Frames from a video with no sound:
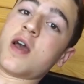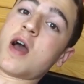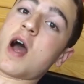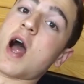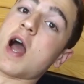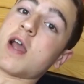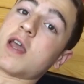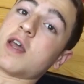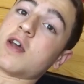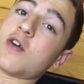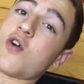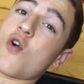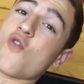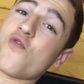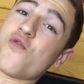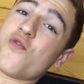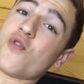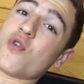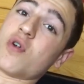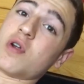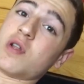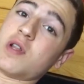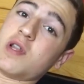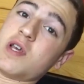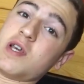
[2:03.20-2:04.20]
I can hold
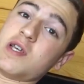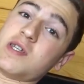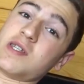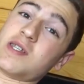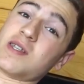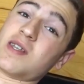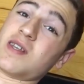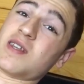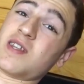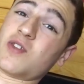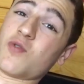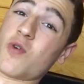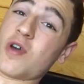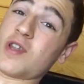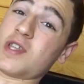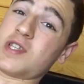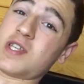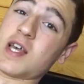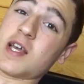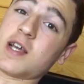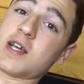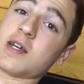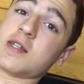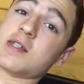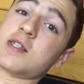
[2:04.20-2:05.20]
for at least 20
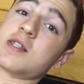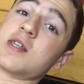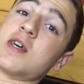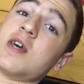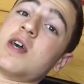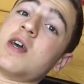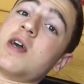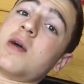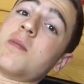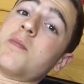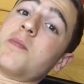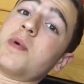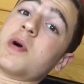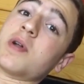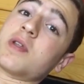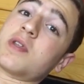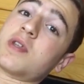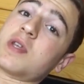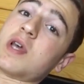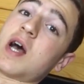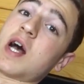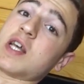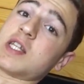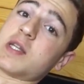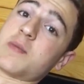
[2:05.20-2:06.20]
seconds,
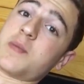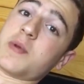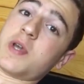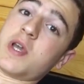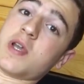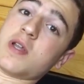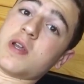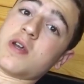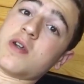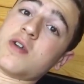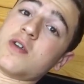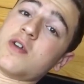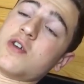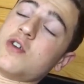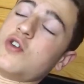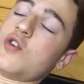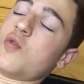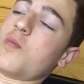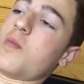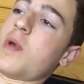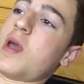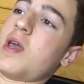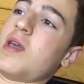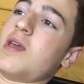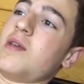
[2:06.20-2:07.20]
but as a beginner you
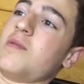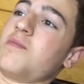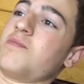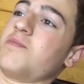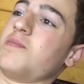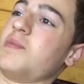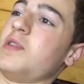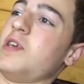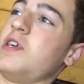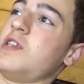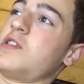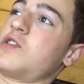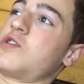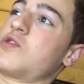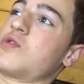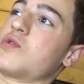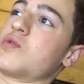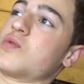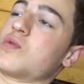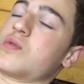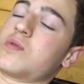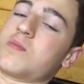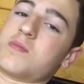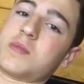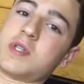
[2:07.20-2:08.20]
may need
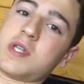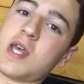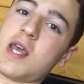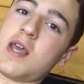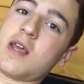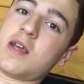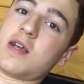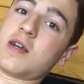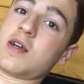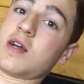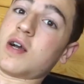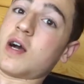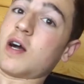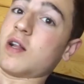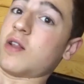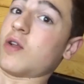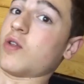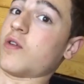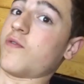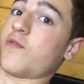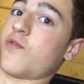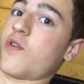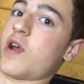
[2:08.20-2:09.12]
to take a lot of